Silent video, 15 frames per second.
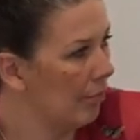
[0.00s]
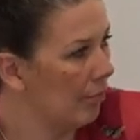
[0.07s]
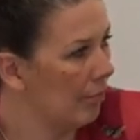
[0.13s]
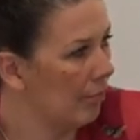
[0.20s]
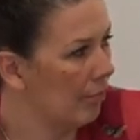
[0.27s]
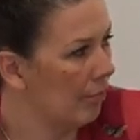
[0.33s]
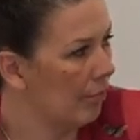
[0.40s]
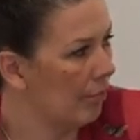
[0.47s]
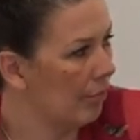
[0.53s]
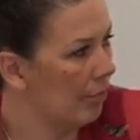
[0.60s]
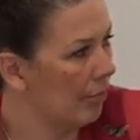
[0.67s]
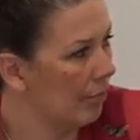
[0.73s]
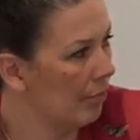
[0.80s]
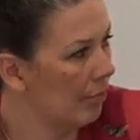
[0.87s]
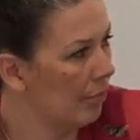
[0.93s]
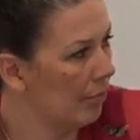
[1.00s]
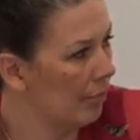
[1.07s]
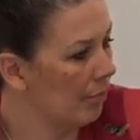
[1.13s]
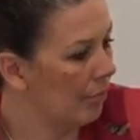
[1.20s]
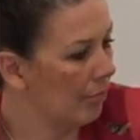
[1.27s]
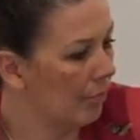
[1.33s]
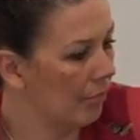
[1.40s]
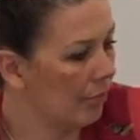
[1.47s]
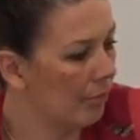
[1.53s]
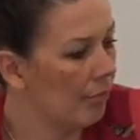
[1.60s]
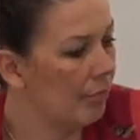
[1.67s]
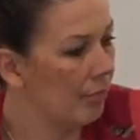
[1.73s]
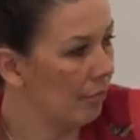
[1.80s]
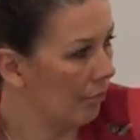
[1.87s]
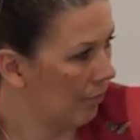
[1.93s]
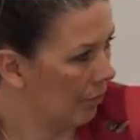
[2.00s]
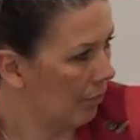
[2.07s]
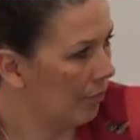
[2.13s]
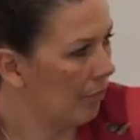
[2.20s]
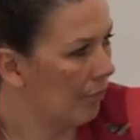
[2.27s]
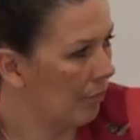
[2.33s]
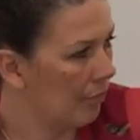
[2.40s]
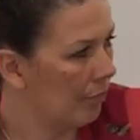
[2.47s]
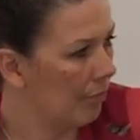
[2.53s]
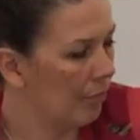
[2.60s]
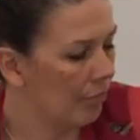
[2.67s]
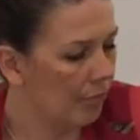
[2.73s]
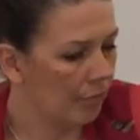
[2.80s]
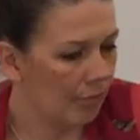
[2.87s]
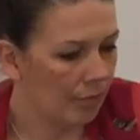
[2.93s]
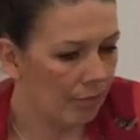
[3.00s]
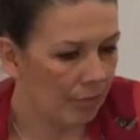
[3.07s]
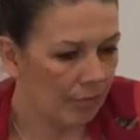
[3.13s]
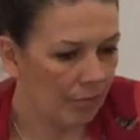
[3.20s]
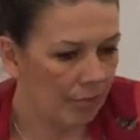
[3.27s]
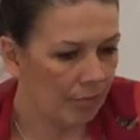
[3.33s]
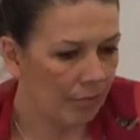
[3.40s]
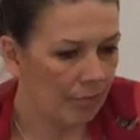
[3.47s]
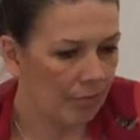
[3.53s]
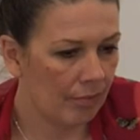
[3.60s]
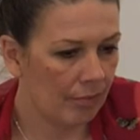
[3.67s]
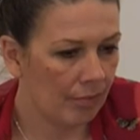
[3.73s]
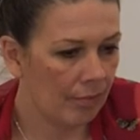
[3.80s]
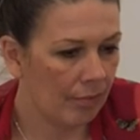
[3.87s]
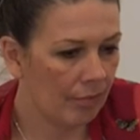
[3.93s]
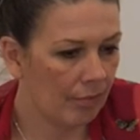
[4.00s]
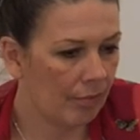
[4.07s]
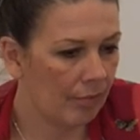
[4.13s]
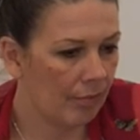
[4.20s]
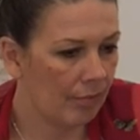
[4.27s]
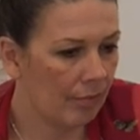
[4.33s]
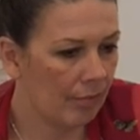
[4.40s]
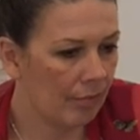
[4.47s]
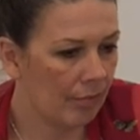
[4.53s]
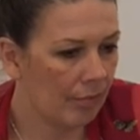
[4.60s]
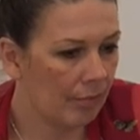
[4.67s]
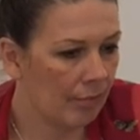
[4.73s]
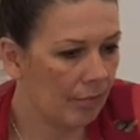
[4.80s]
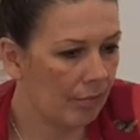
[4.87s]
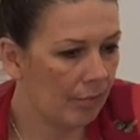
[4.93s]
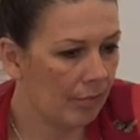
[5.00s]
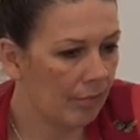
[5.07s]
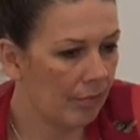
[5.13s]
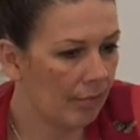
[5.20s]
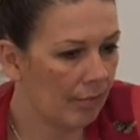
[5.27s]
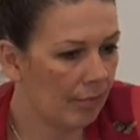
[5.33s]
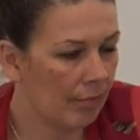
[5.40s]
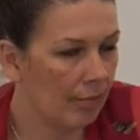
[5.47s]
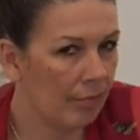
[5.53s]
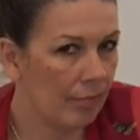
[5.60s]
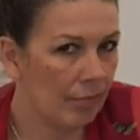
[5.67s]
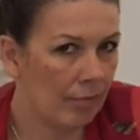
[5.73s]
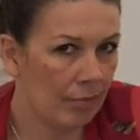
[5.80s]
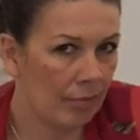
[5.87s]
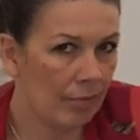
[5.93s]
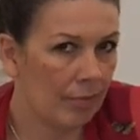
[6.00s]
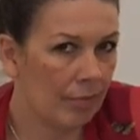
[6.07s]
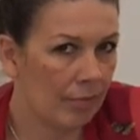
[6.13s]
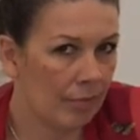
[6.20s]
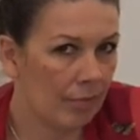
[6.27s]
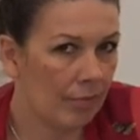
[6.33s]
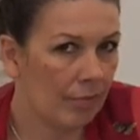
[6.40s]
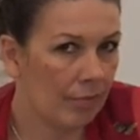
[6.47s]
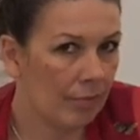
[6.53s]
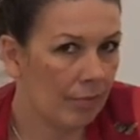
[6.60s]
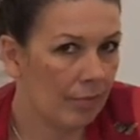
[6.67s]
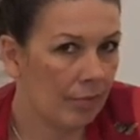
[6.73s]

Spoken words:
(not speaking)